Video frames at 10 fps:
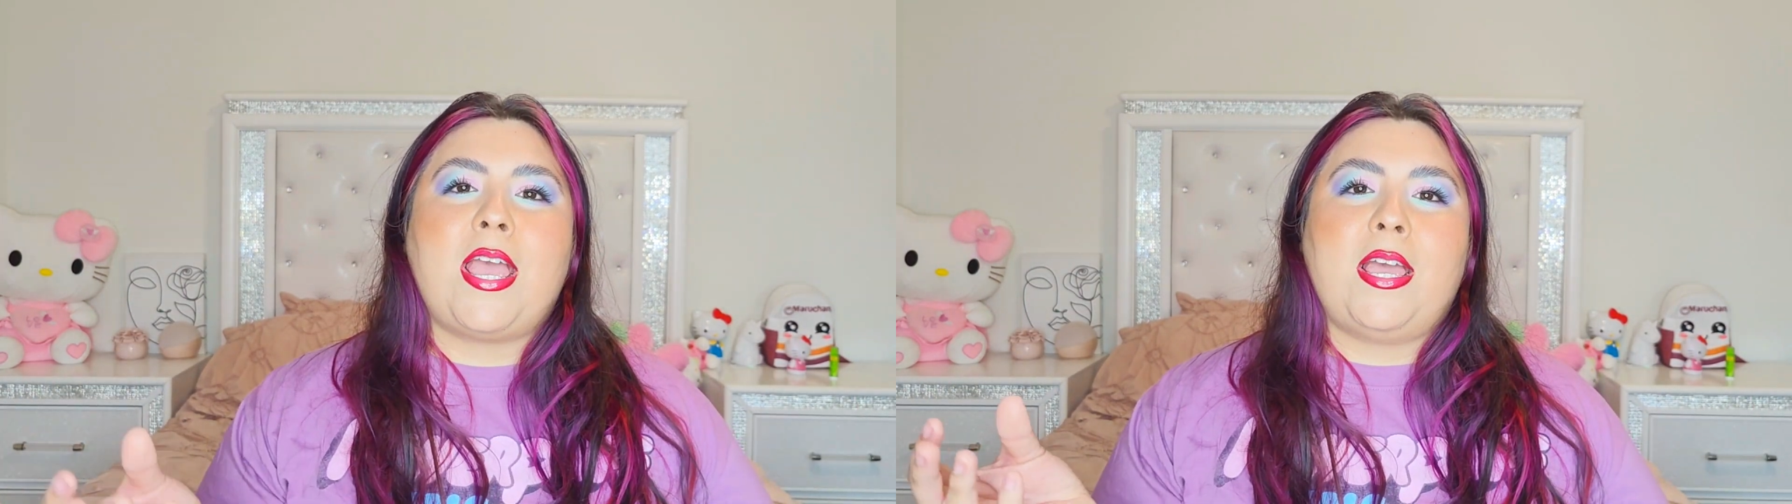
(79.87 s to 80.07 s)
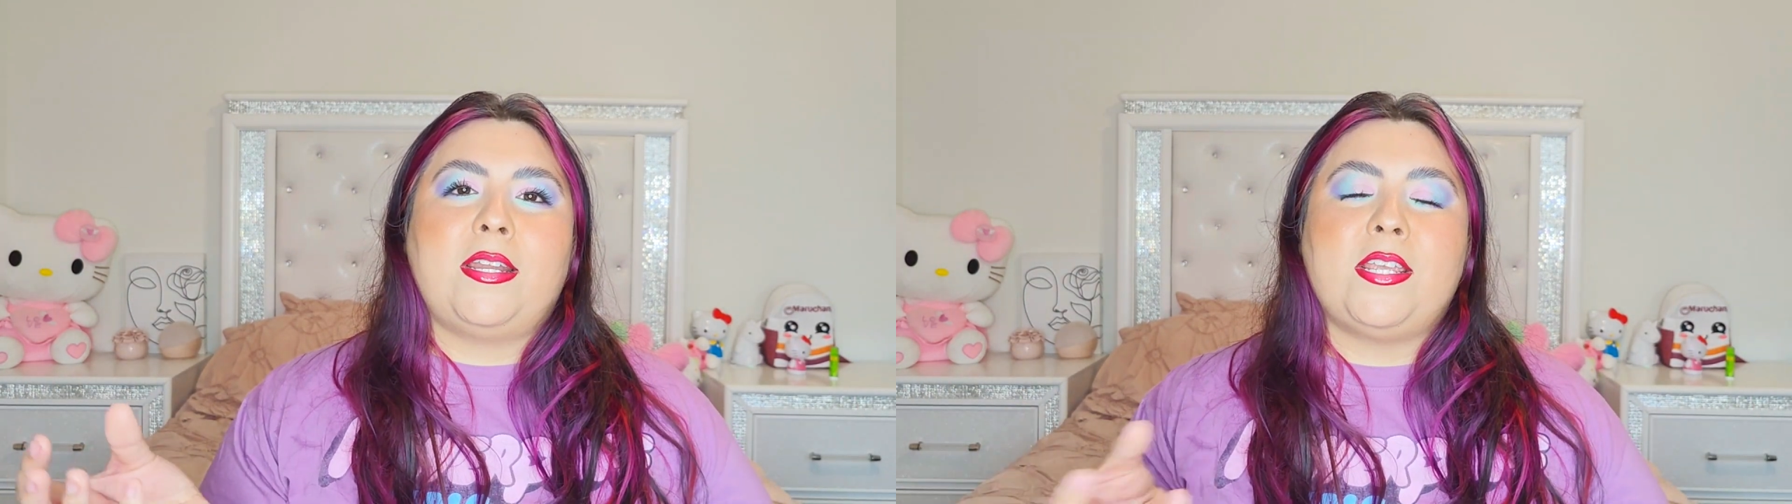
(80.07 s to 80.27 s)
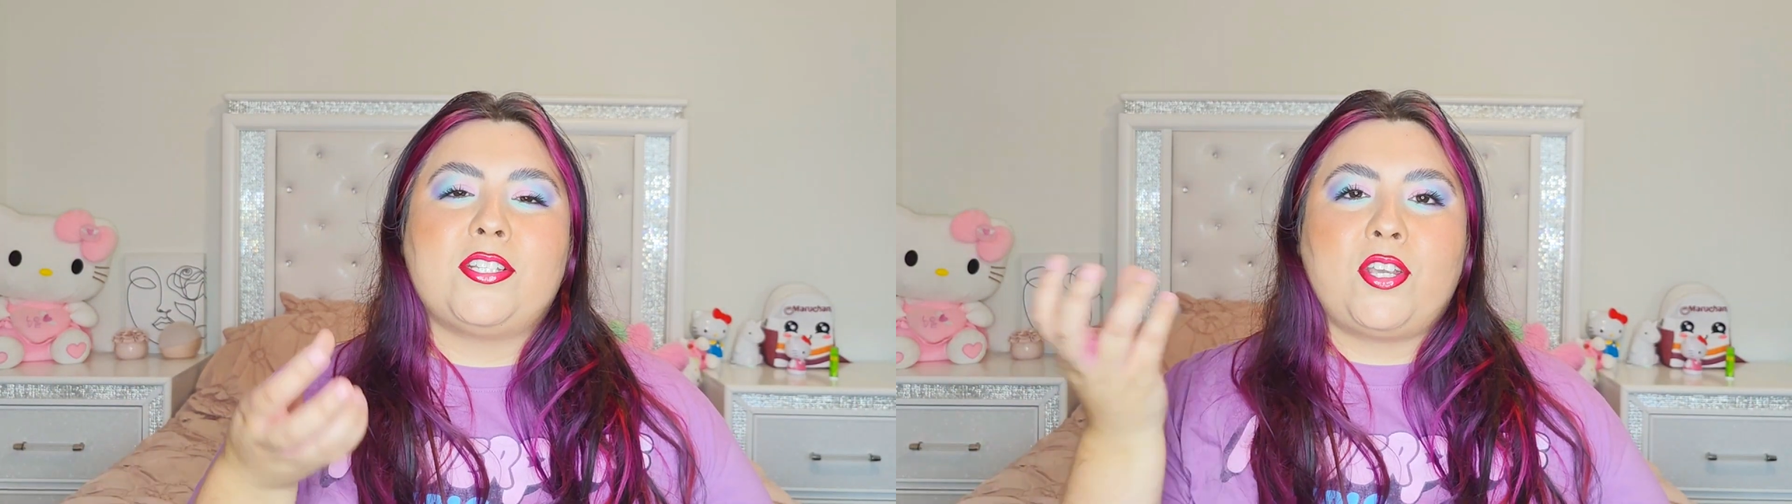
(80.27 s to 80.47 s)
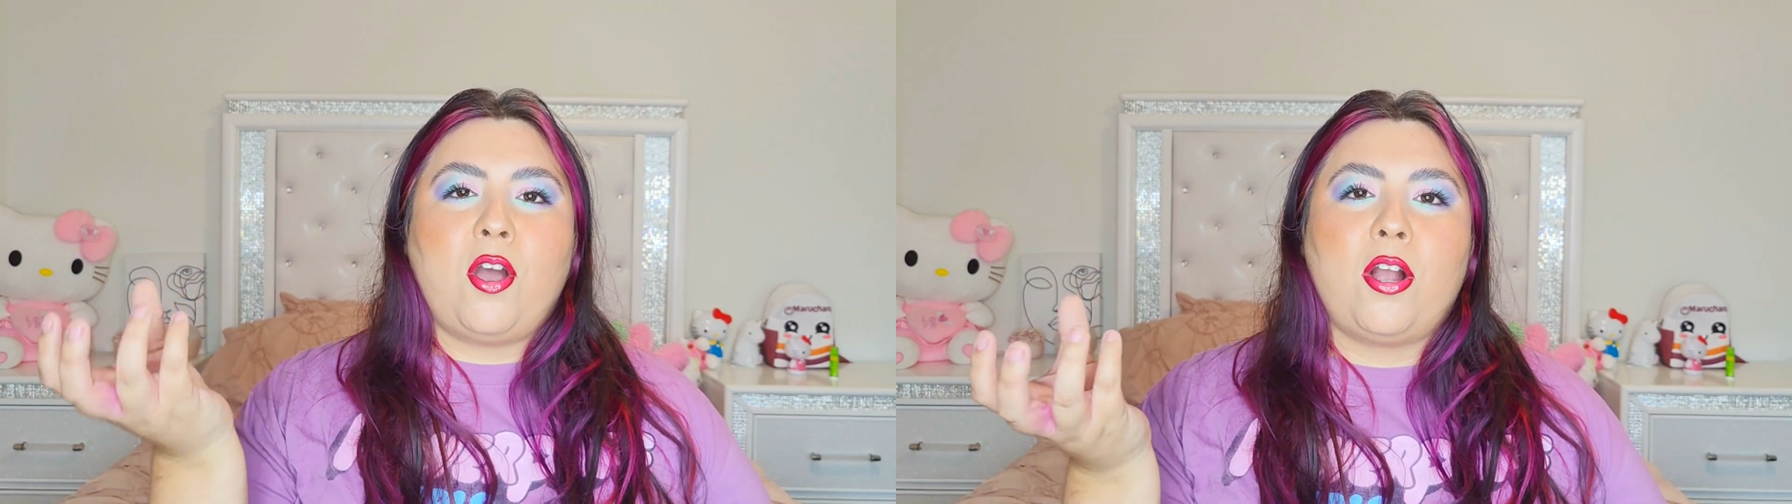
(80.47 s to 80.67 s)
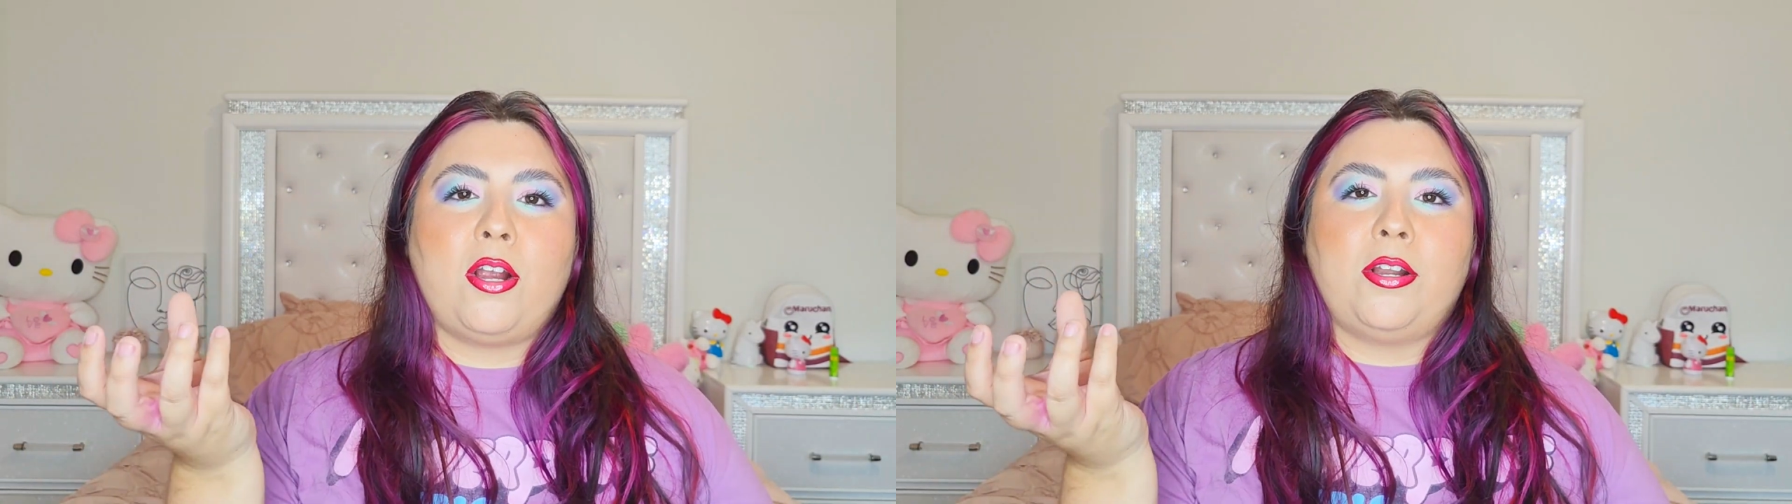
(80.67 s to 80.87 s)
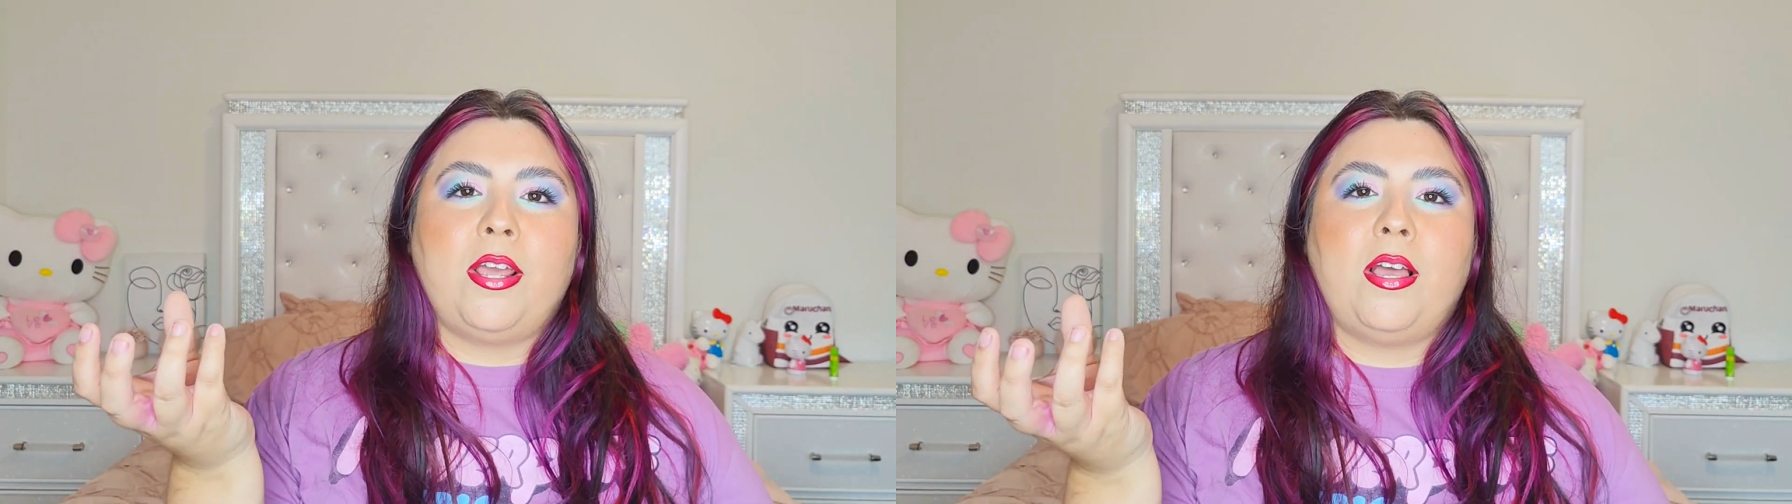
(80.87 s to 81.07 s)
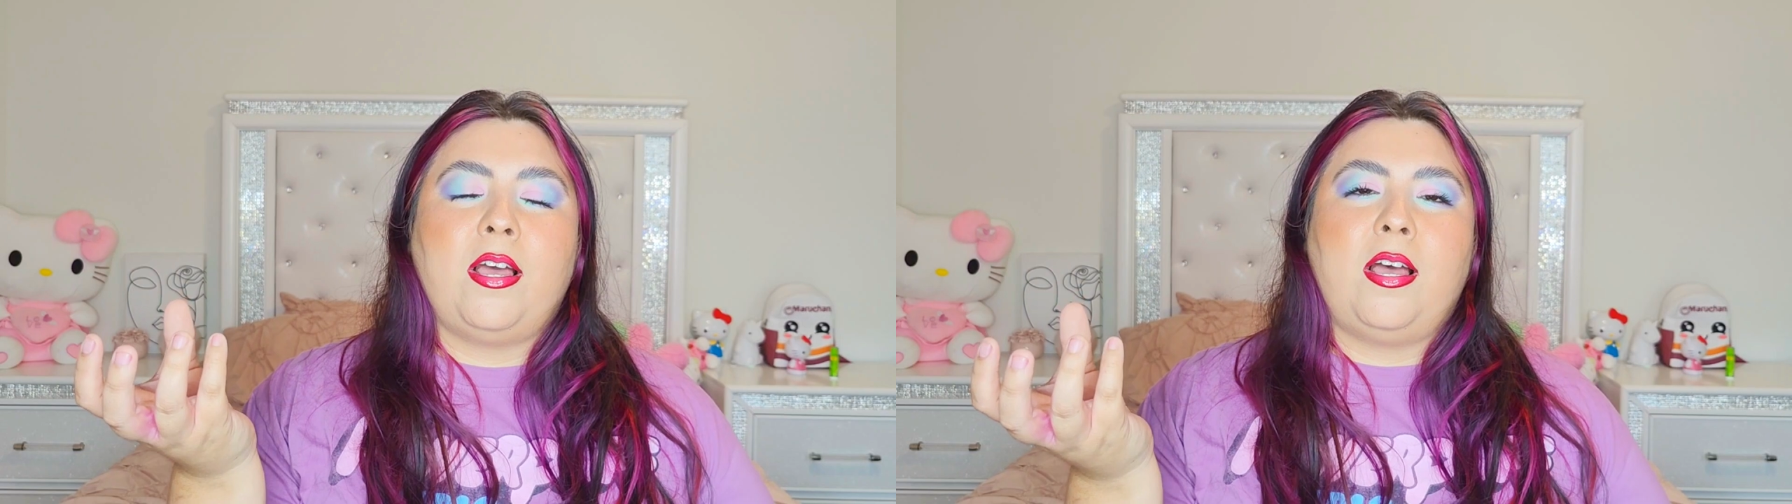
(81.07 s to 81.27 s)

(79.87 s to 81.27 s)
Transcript: and each card,